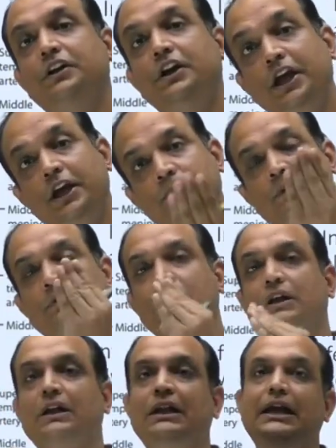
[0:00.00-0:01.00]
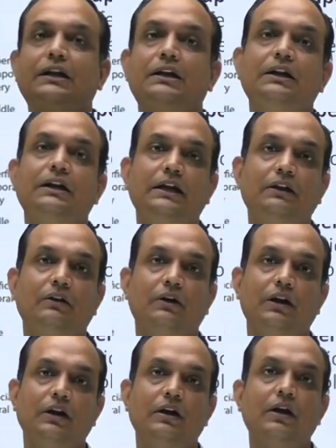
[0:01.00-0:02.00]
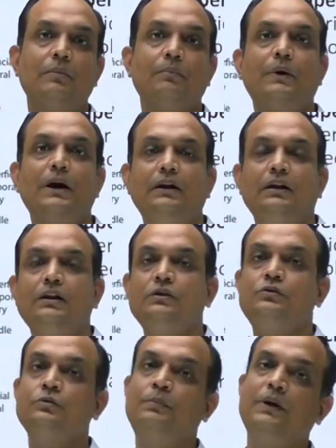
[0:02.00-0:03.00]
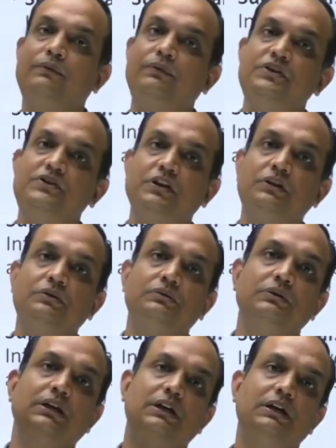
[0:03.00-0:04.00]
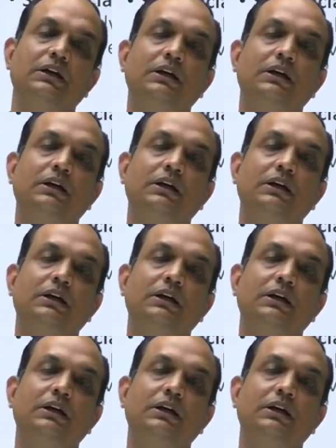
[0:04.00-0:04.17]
deep to the lateral pterygoid but superficial to the